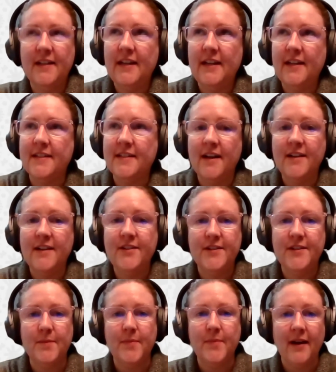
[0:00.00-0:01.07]
it's not
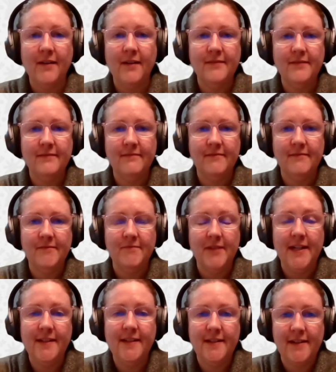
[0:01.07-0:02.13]
just about
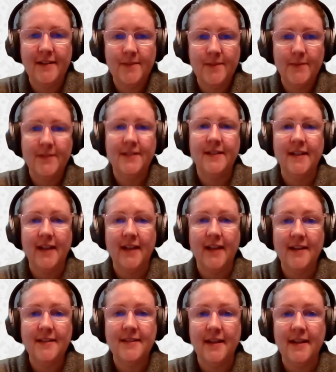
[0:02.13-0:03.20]
reading the textbook in
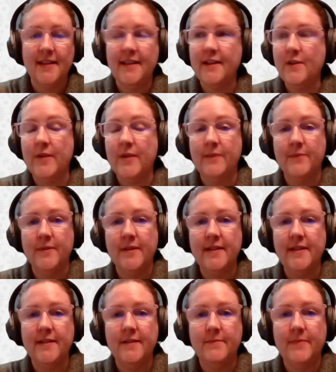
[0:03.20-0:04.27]
class. I think people
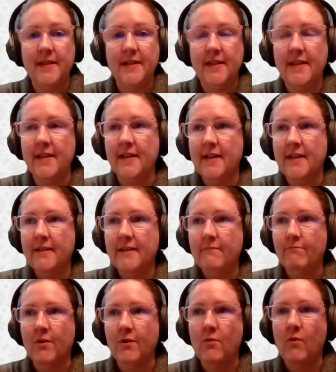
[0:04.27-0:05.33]
need to be
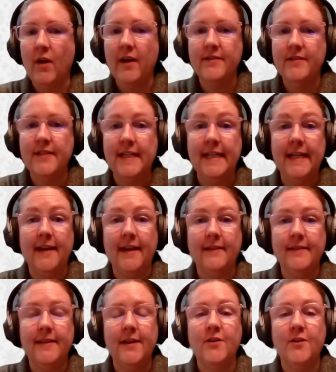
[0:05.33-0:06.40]
required to get
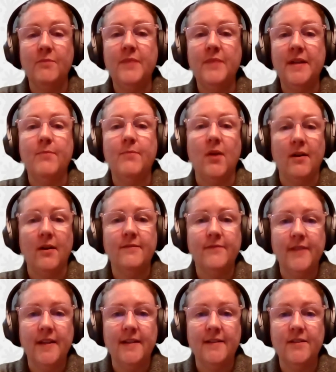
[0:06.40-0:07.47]
out there and be a part of
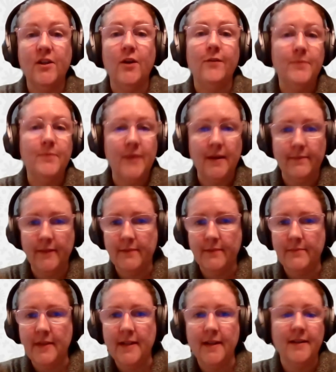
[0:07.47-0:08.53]
things, go to public
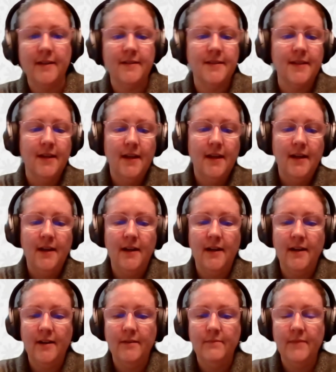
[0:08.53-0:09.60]
meetings,
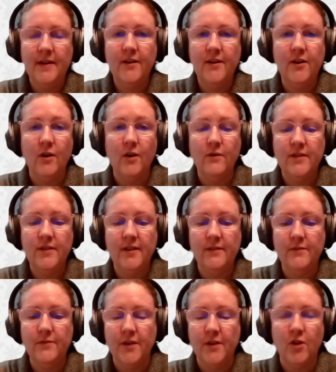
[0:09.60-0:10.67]
go
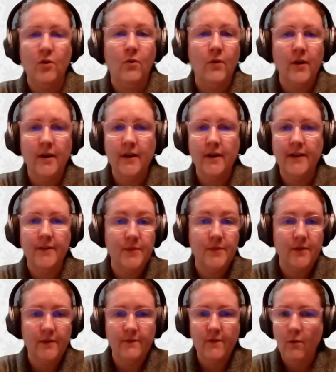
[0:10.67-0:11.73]
to the court and
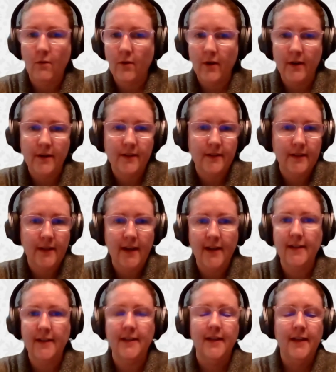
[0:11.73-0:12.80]
observe court. I